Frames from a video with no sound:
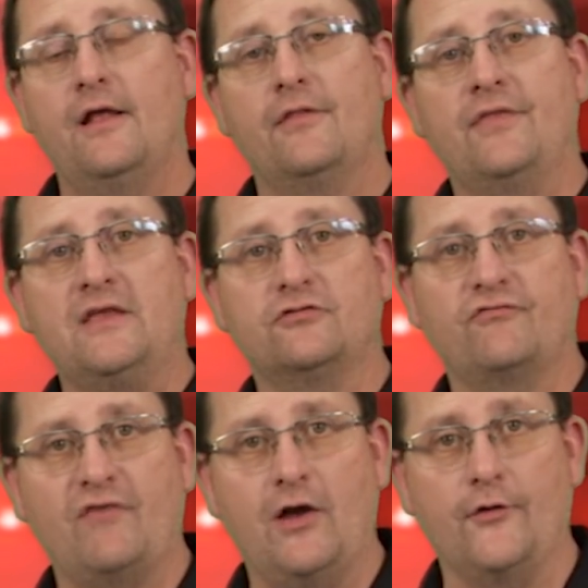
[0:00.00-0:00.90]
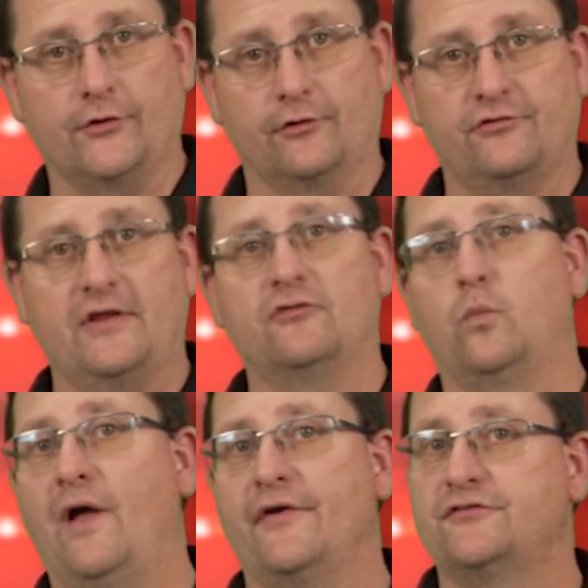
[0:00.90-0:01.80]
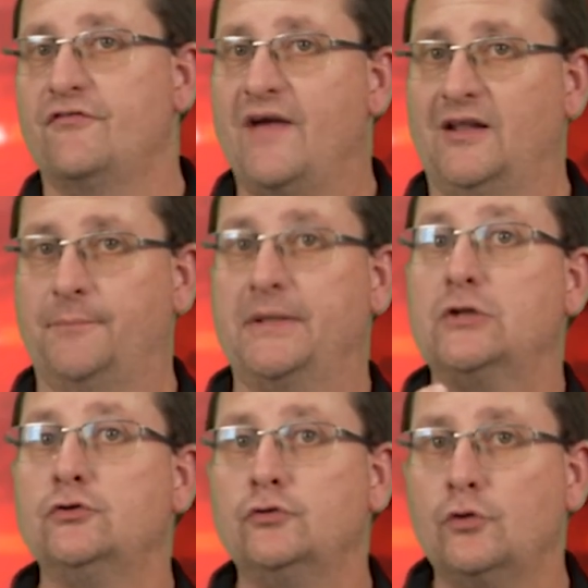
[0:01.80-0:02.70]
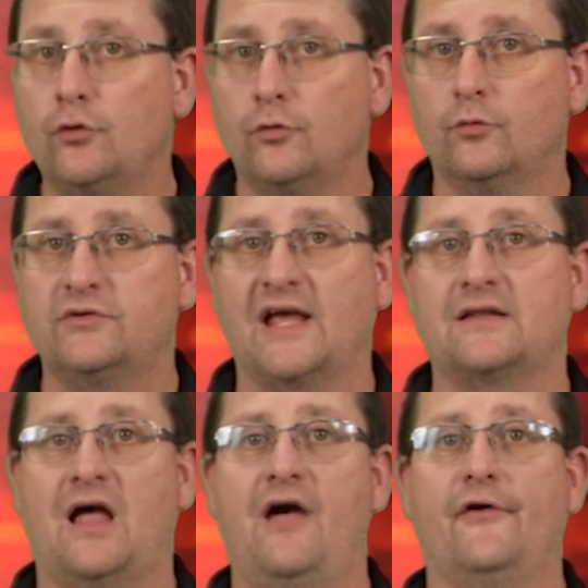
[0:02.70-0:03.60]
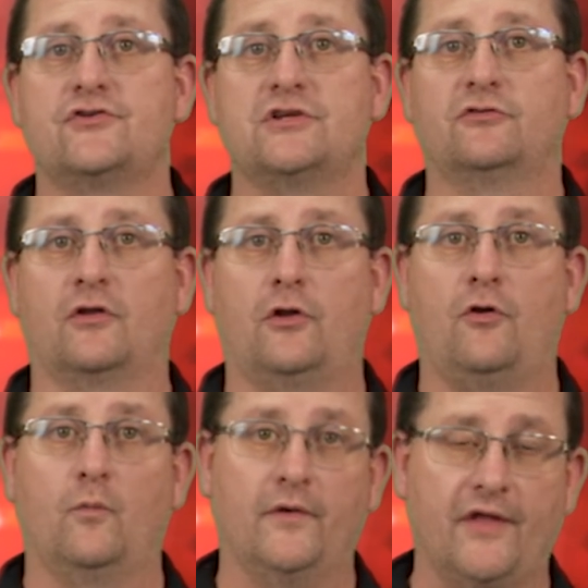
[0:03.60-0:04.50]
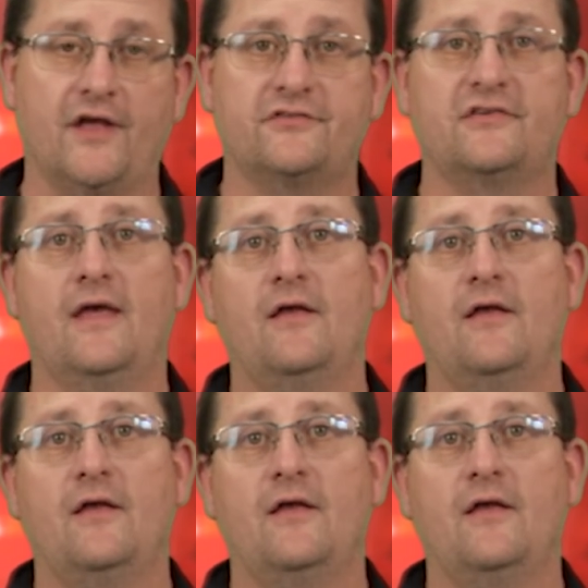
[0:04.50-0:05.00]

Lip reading: these failures, as well as developing new technologies along with us,